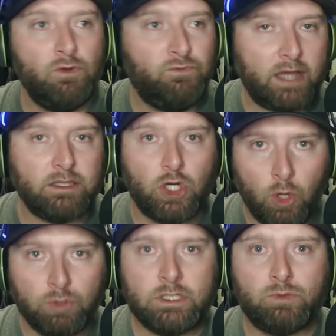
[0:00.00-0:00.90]
you find the
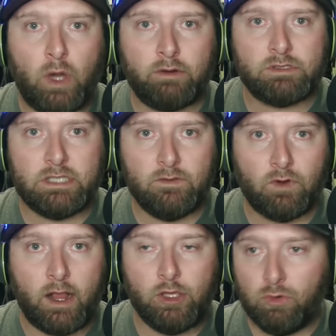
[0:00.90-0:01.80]
closest wide
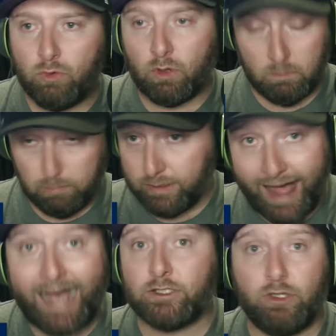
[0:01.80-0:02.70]
receiver and you
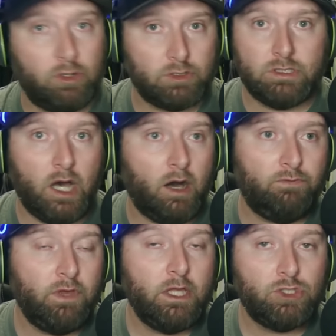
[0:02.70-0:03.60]
plaster
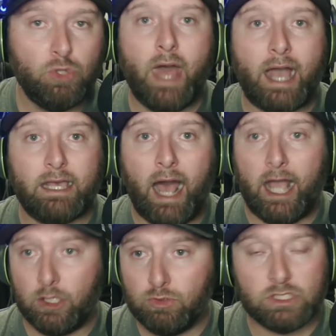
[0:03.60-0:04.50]
yourself to that
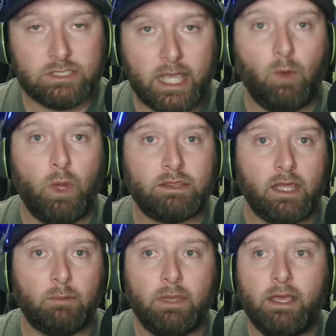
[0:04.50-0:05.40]
guy and you just stay with them.